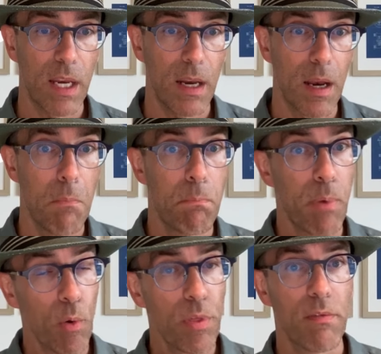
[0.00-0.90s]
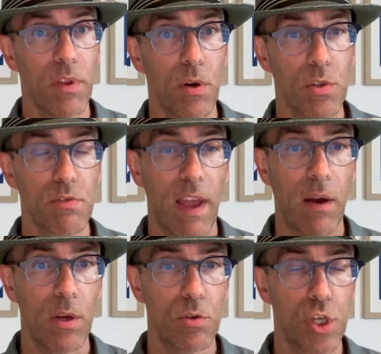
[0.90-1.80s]
on both of those
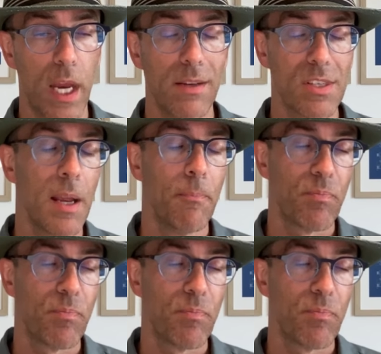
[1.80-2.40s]
value chains.